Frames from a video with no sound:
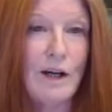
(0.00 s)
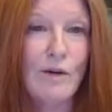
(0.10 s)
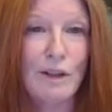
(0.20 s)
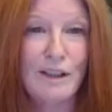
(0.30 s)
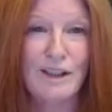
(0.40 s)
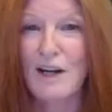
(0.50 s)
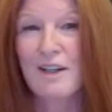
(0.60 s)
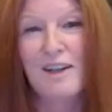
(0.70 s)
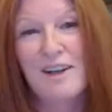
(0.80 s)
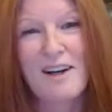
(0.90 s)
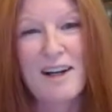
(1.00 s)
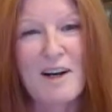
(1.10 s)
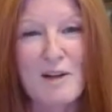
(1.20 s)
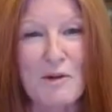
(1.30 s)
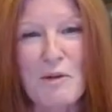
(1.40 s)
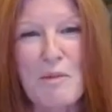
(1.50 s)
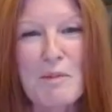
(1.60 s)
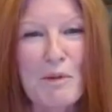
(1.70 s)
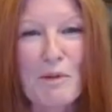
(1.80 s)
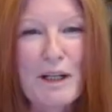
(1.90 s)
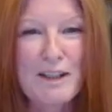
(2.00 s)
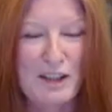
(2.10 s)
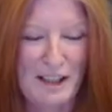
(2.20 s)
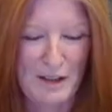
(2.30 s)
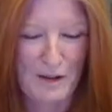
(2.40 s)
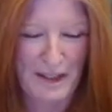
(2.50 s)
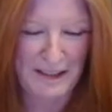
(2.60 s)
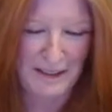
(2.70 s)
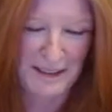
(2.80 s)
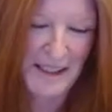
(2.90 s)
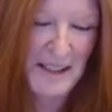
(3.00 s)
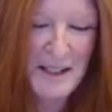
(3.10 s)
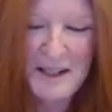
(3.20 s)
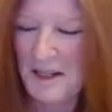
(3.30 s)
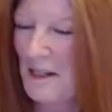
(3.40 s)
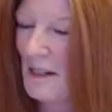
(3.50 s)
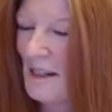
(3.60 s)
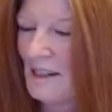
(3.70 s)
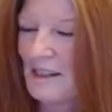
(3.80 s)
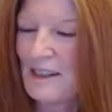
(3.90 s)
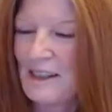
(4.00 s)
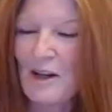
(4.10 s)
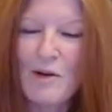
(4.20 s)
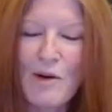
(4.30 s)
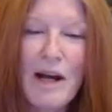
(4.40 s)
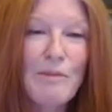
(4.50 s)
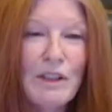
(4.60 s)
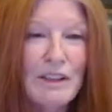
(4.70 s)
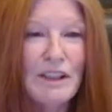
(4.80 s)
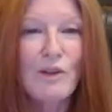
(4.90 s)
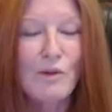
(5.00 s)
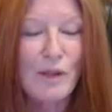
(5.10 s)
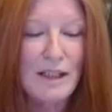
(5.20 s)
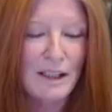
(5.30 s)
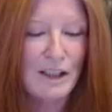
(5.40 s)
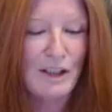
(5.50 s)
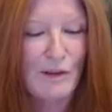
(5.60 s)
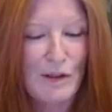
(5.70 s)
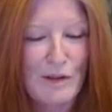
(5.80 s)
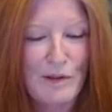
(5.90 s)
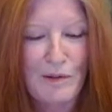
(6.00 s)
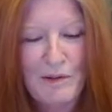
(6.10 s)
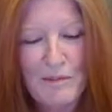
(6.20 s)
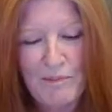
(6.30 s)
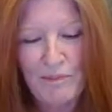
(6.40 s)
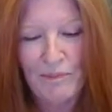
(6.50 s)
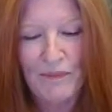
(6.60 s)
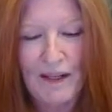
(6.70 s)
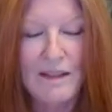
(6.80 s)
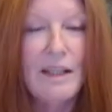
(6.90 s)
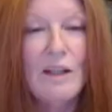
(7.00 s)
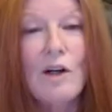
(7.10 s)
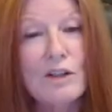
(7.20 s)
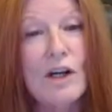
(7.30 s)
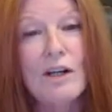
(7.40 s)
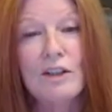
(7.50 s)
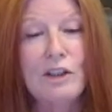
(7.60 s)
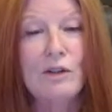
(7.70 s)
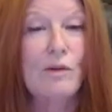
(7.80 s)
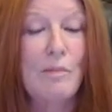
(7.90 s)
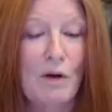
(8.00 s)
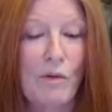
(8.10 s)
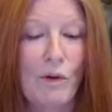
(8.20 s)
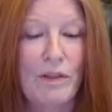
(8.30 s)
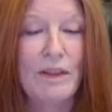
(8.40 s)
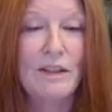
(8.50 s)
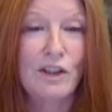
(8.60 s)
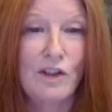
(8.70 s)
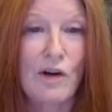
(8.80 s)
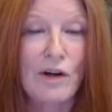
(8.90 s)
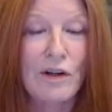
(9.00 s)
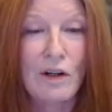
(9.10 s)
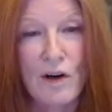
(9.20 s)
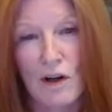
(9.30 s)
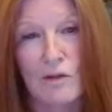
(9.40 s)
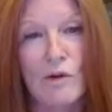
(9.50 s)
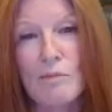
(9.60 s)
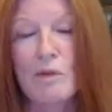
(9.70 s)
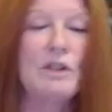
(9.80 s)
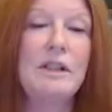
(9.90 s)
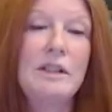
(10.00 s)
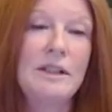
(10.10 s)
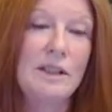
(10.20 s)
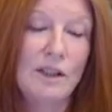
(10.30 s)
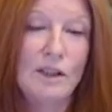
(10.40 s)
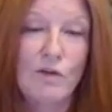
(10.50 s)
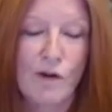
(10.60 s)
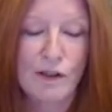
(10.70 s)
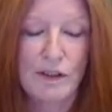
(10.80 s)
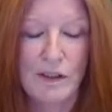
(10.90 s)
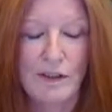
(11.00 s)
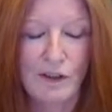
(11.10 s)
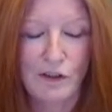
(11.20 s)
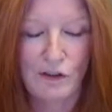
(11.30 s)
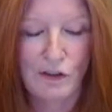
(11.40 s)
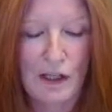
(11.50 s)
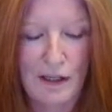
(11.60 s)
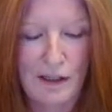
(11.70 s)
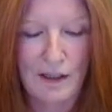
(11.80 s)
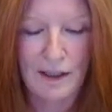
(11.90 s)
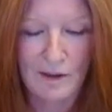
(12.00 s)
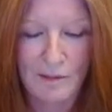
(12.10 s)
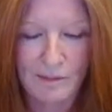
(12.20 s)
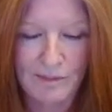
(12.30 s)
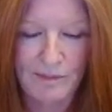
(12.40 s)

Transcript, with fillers: down because I don't remember when I channel things. So I'm just going to read it to you, and then I'll talk to you about what the star card represents as far as this channeling.